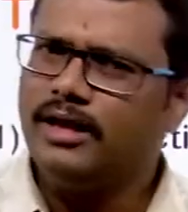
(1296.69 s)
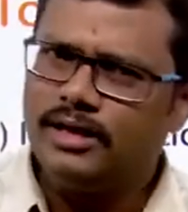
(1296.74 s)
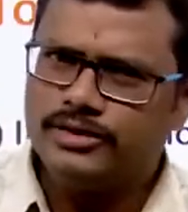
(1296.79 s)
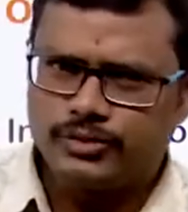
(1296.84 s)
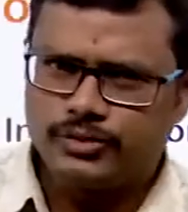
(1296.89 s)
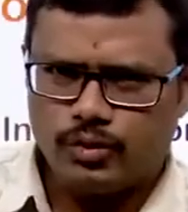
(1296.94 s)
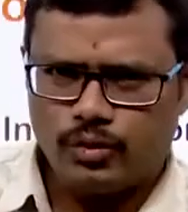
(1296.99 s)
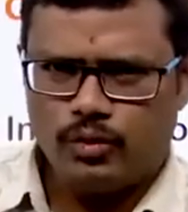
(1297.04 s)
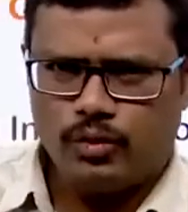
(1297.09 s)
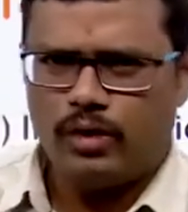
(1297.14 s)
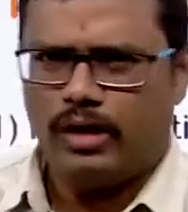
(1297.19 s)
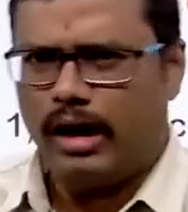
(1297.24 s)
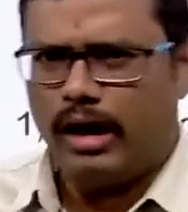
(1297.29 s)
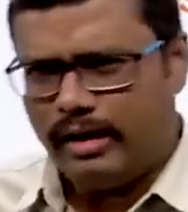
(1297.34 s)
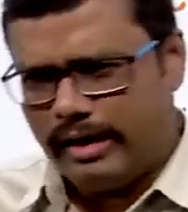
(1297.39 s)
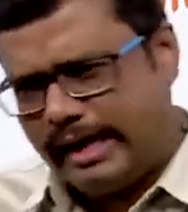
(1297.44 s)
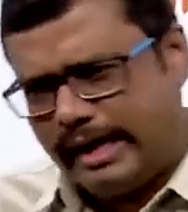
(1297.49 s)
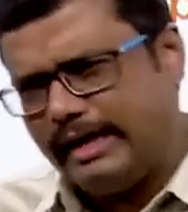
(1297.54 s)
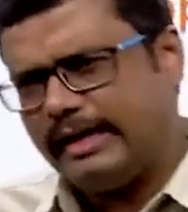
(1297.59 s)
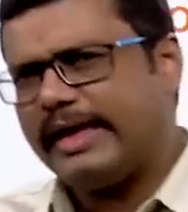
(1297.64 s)
So,
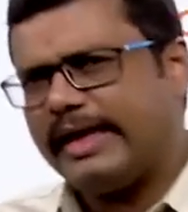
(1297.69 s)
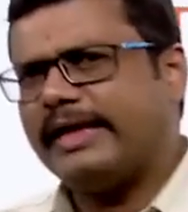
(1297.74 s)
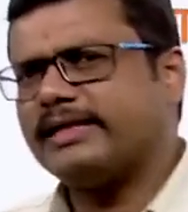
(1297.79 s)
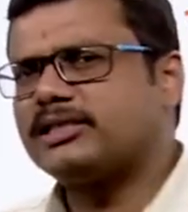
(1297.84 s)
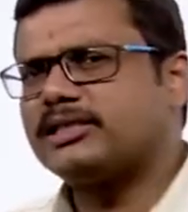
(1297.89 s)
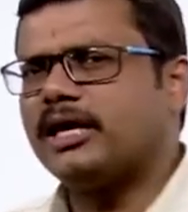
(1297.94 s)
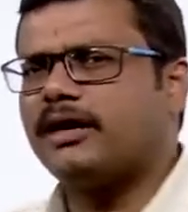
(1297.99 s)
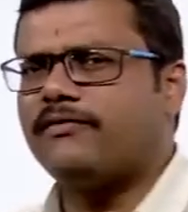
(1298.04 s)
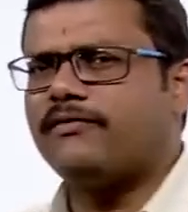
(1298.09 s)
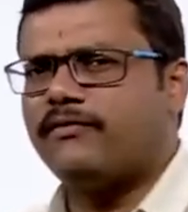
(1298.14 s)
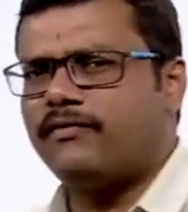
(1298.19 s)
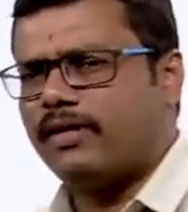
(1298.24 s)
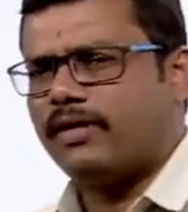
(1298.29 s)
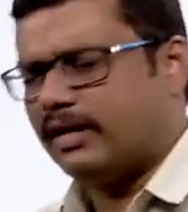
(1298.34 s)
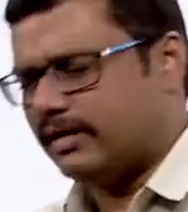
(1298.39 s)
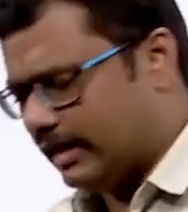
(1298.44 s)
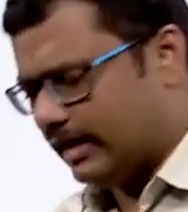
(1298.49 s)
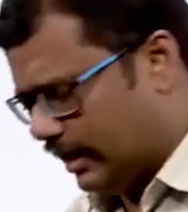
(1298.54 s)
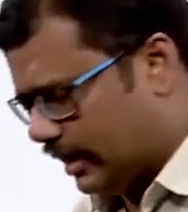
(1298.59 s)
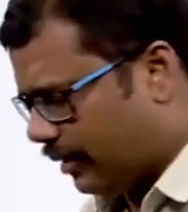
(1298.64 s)
in case of
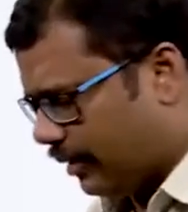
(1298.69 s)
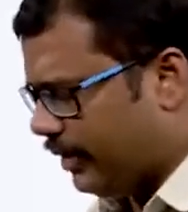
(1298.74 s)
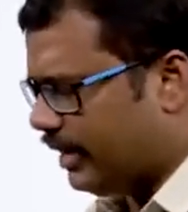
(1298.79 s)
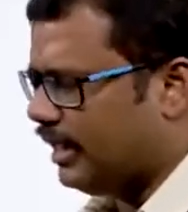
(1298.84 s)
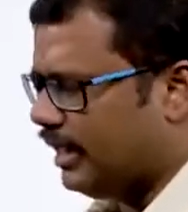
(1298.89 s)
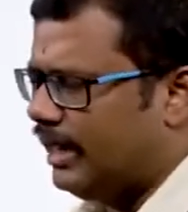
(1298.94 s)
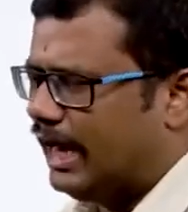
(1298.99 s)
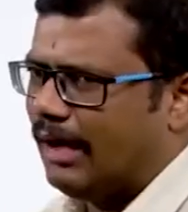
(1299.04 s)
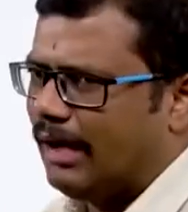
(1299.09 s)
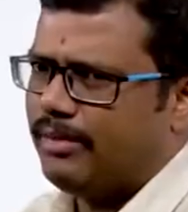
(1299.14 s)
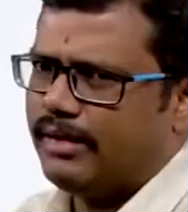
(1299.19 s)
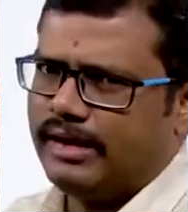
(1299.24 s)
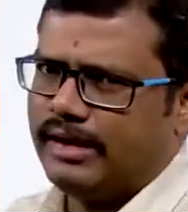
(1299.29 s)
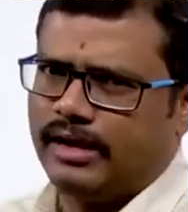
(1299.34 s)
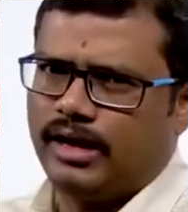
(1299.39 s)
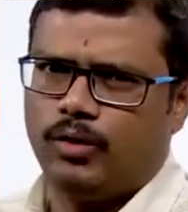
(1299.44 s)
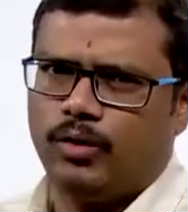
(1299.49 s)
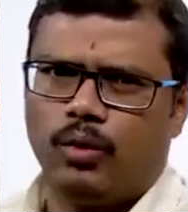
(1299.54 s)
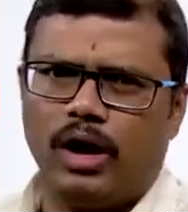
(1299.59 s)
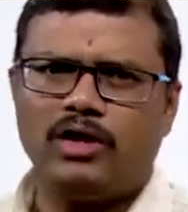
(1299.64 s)
the chemical
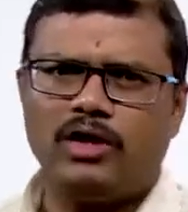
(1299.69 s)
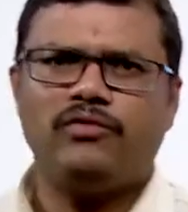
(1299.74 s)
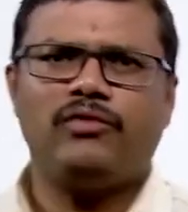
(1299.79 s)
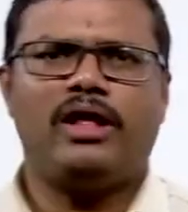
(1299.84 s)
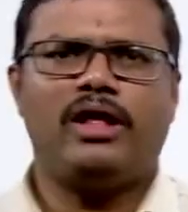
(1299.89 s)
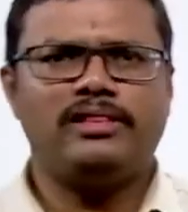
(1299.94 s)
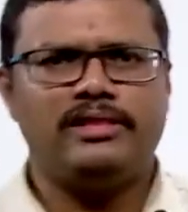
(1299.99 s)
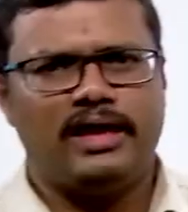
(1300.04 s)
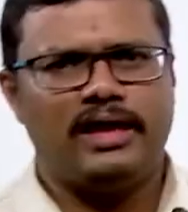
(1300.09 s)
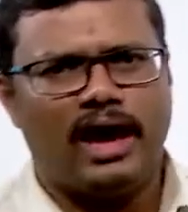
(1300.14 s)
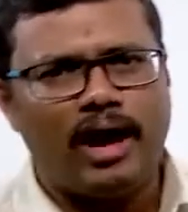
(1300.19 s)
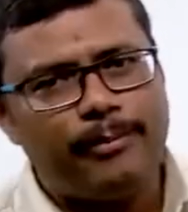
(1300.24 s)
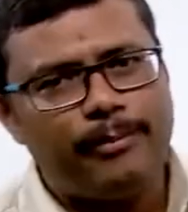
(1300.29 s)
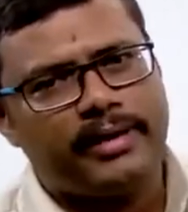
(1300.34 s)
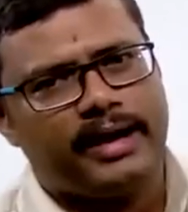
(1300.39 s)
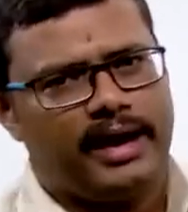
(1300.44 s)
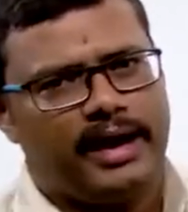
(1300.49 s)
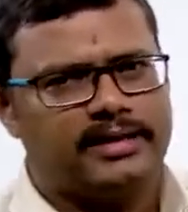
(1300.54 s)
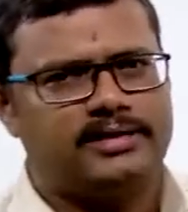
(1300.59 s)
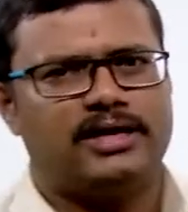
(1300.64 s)
laboratory, what we are the
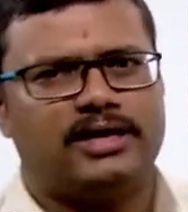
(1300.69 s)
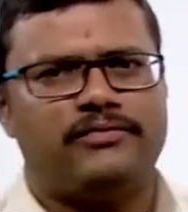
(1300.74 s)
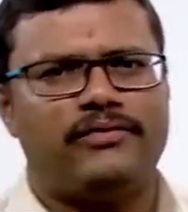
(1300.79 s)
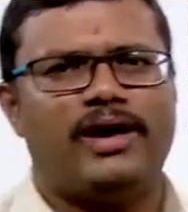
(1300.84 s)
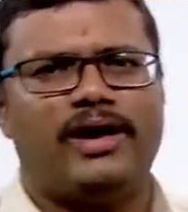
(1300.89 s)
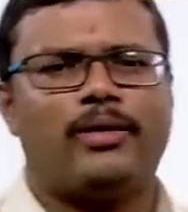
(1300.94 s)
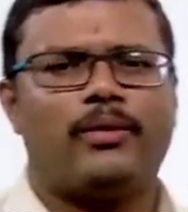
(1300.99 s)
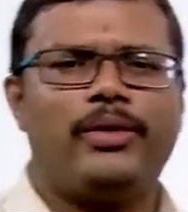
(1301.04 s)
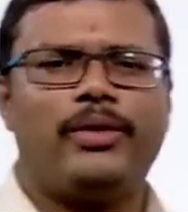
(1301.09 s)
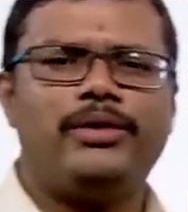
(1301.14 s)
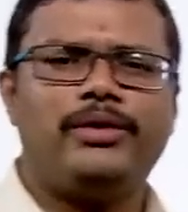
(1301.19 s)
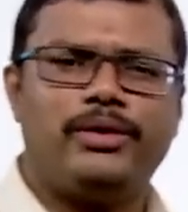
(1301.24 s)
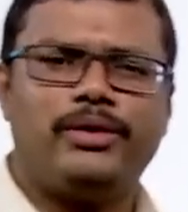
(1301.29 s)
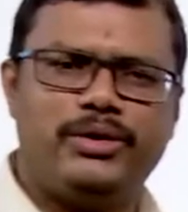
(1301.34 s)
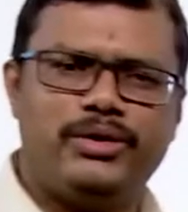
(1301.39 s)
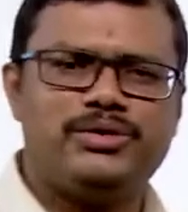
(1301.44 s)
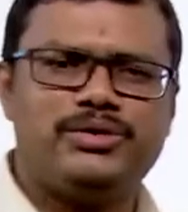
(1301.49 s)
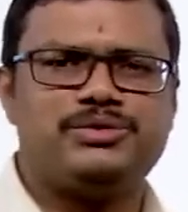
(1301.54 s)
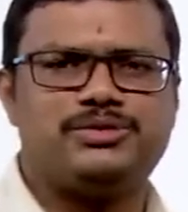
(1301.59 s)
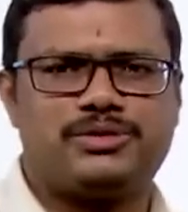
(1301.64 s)
operators that we are going to
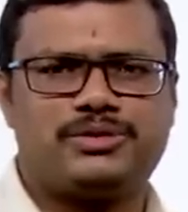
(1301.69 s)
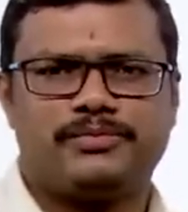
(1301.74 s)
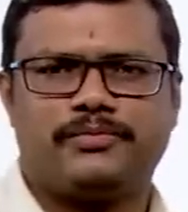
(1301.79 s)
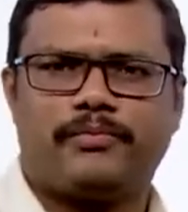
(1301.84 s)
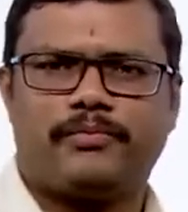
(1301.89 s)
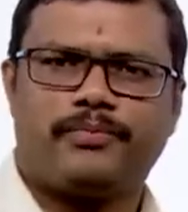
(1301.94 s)
use?